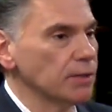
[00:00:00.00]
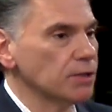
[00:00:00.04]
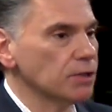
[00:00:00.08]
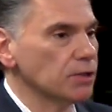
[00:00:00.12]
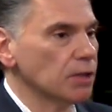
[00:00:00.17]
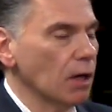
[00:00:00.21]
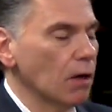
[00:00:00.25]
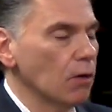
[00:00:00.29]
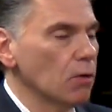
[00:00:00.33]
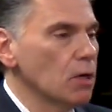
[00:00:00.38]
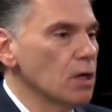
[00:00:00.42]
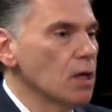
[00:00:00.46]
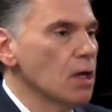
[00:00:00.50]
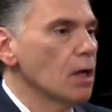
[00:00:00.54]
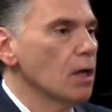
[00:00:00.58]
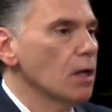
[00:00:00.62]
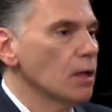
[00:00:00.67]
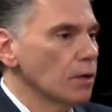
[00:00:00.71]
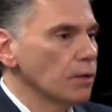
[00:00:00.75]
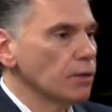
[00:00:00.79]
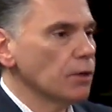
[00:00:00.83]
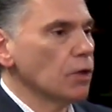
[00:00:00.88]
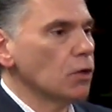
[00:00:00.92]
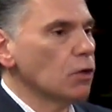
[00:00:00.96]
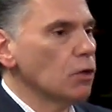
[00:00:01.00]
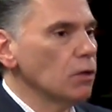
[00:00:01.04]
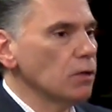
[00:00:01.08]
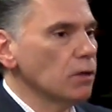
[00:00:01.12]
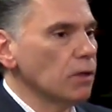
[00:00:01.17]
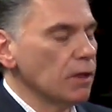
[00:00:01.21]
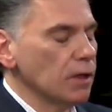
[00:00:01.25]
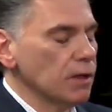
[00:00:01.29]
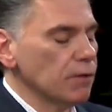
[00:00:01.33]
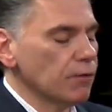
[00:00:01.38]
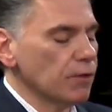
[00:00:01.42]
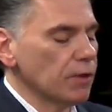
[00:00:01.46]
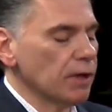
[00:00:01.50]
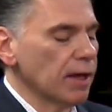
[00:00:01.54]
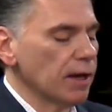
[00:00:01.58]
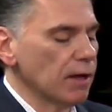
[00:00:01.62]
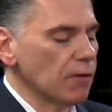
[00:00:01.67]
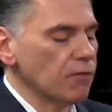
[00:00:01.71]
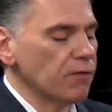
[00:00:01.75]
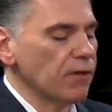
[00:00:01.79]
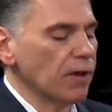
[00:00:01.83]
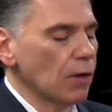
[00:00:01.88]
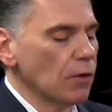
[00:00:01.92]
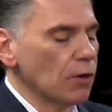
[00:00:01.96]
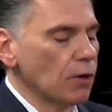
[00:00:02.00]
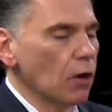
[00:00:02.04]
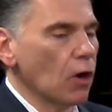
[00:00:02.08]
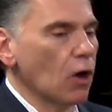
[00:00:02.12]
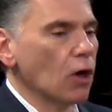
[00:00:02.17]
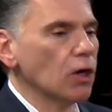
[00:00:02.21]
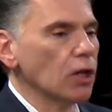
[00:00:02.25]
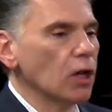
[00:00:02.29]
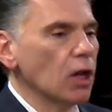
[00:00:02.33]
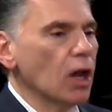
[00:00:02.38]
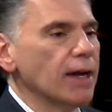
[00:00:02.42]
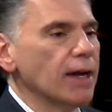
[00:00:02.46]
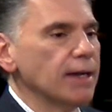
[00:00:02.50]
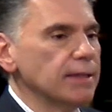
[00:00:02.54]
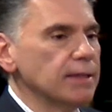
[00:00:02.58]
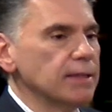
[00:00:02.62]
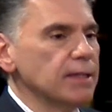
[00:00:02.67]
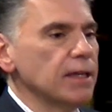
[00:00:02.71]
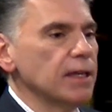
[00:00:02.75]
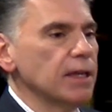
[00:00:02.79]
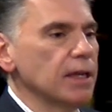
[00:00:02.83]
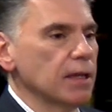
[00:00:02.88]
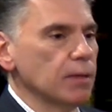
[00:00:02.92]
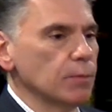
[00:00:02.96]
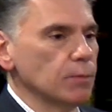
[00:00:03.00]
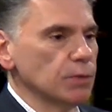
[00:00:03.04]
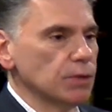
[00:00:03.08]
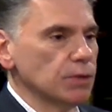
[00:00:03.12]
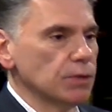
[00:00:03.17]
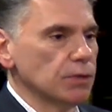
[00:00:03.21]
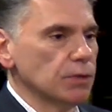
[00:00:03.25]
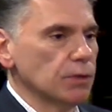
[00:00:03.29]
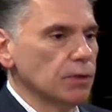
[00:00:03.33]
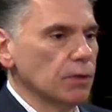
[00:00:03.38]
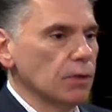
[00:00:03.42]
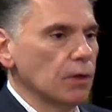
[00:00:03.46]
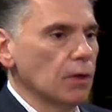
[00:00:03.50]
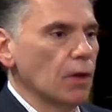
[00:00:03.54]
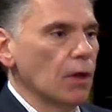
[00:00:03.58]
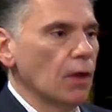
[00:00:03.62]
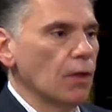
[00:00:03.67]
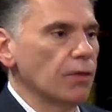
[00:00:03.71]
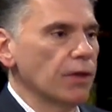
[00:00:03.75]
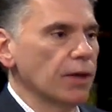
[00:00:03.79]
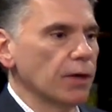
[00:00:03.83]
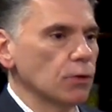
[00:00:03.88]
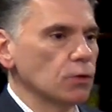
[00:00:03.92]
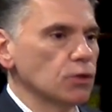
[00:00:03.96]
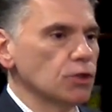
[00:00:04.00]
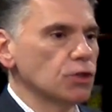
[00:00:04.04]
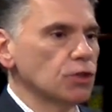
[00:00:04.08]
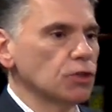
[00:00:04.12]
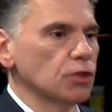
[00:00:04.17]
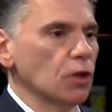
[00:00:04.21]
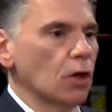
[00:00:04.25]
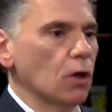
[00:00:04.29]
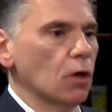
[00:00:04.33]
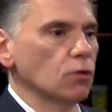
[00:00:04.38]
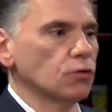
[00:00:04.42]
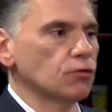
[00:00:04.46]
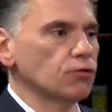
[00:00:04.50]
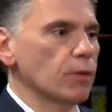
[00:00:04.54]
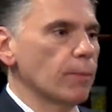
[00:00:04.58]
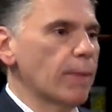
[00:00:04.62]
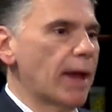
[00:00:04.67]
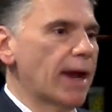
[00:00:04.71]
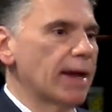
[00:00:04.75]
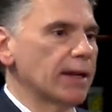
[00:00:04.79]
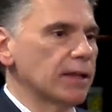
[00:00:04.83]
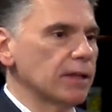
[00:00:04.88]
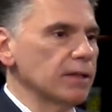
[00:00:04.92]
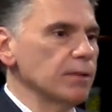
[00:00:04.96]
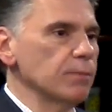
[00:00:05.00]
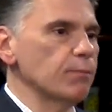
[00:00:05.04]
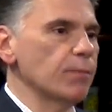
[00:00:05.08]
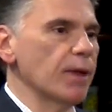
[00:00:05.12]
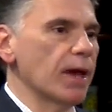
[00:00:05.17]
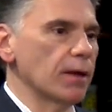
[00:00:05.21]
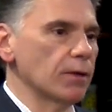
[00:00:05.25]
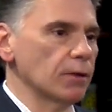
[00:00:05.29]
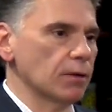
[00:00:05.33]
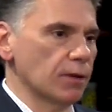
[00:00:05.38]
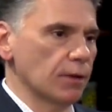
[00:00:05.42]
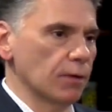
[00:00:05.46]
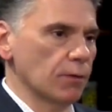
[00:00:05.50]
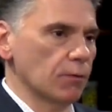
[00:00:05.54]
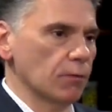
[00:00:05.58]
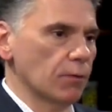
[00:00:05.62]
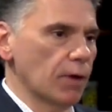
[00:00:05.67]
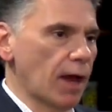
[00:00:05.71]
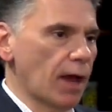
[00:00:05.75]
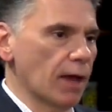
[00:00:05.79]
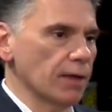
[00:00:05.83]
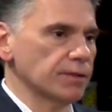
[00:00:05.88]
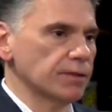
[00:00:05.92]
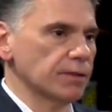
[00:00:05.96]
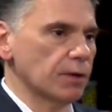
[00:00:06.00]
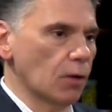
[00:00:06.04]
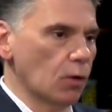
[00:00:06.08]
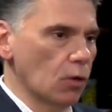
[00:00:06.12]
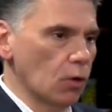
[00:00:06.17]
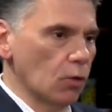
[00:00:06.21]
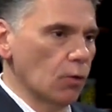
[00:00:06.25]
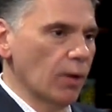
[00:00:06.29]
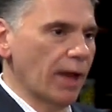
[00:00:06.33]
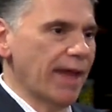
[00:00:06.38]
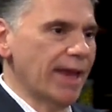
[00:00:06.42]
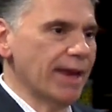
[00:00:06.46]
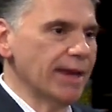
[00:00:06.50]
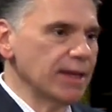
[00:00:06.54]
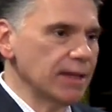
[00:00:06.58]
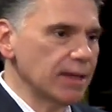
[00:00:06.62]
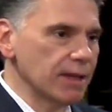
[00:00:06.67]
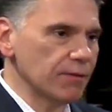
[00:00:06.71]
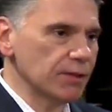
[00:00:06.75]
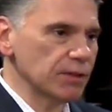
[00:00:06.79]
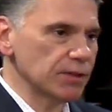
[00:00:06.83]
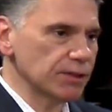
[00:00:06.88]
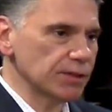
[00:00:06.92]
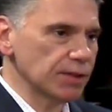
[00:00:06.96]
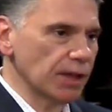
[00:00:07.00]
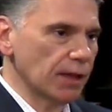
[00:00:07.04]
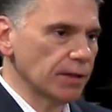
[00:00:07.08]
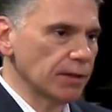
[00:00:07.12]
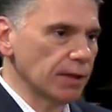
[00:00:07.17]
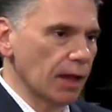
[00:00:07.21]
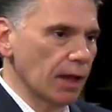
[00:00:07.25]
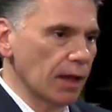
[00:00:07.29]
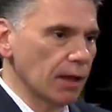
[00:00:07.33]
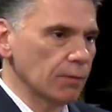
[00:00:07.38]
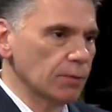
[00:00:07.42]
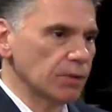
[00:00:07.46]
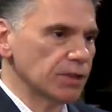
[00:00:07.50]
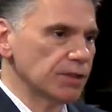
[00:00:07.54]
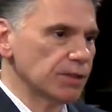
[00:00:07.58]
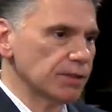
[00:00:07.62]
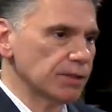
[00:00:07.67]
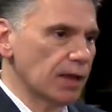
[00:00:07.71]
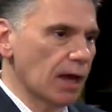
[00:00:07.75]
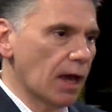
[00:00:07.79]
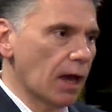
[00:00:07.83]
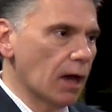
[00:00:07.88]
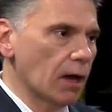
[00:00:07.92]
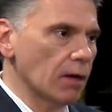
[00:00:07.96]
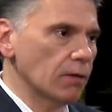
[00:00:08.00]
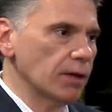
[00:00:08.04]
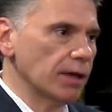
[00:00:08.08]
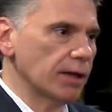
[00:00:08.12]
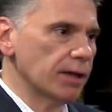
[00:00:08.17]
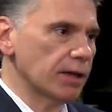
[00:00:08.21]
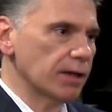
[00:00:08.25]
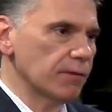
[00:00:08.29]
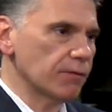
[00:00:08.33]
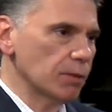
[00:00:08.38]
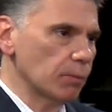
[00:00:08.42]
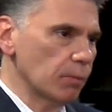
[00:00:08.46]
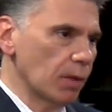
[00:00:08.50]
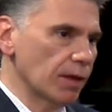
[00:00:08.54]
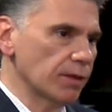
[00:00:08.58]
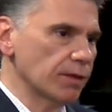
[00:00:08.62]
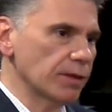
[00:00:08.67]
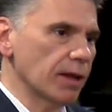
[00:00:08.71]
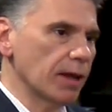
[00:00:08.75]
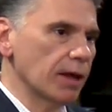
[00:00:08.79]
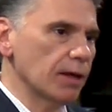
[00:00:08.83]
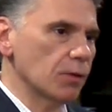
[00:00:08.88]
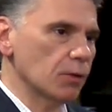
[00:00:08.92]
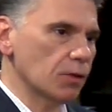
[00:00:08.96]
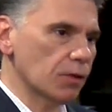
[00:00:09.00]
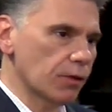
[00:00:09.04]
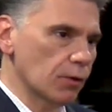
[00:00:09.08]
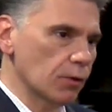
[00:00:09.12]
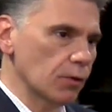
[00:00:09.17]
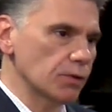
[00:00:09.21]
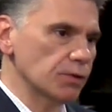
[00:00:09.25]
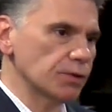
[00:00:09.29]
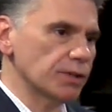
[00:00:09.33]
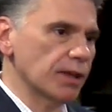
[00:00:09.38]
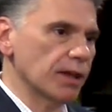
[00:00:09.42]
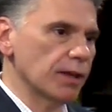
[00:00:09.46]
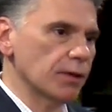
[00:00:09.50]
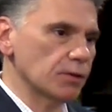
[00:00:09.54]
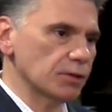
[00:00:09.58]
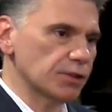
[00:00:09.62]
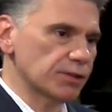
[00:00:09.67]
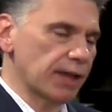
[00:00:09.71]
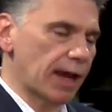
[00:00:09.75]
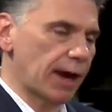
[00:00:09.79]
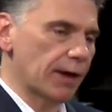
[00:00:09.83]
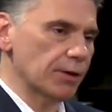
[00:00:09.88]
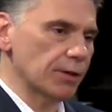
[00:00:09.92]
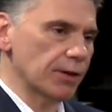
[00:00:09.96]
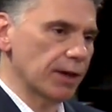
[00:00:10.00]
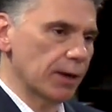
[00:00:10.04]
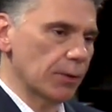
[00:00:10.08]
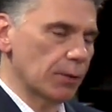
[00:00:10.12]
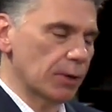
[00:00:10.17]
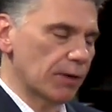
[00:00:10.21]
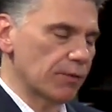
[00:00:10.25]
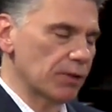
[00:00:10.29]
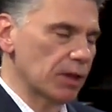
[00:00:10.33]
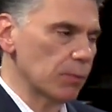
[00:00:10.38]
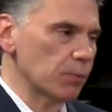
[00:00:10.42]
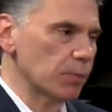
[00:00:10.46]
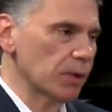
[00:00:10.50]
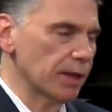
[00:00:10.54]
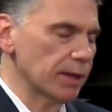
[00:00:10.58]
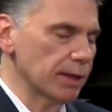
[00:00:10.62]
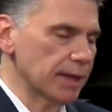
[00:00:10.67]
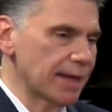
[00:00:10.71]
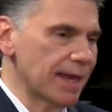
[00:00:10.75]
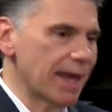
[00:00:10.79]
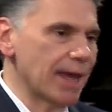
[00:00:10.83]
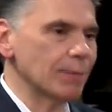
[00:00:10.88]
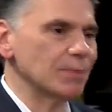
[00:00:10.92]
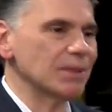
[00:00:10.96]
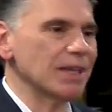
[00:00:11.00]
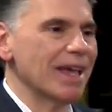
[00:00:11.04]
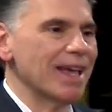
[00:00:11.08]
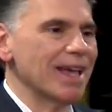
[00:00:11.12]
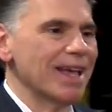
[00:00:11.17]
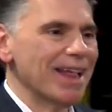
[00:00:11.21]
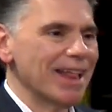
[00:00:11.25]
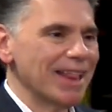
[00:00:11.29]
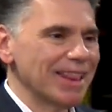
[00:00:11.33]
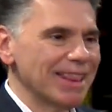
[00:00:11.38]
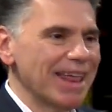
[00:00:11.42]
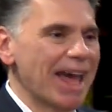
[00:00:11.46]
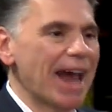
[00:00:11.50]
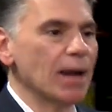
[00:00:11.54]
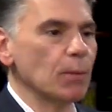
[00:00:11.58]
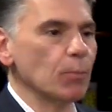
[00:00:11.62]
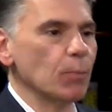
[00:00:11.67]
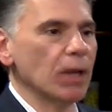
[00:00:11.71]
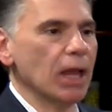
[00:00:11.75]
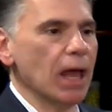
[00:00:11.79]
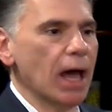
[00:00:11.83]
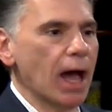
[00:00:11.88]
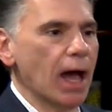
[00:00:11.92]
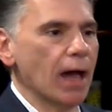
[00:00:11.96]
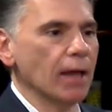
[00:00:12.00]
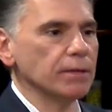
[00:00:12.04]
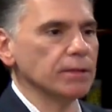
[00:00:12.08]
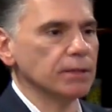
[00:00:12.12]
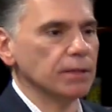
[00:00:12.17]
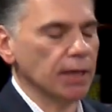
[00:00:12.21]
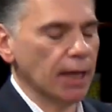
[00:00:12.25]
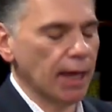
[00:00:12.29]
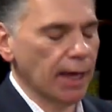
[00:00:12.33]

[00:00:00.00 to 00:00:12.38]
So the good thing for the NFL, there aren't a of teams that are so dramatically better than the rest. The whole any given Sunday, which is now any given Monday or Thursday or Saturday, whenever they play the games, that applies.